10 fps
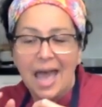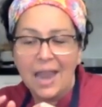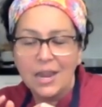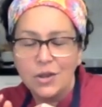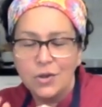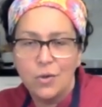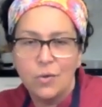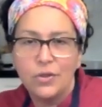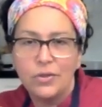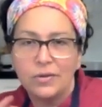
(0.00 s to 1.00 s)
I
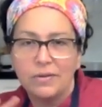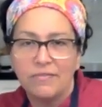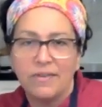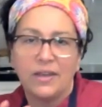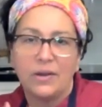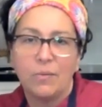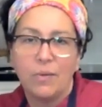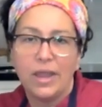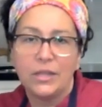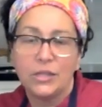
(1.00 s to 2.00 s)
know you're going to find a
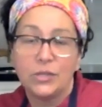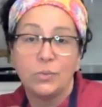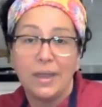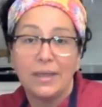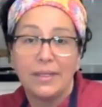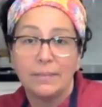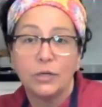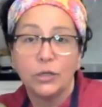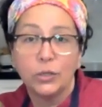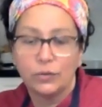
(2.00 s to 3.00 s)
way to make
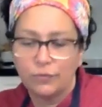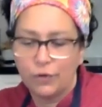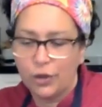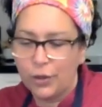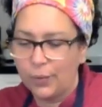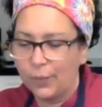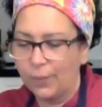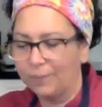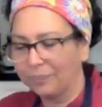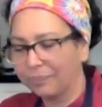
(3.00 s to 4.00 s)
them good for
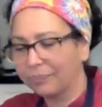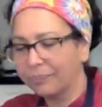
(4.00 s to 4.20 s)
you.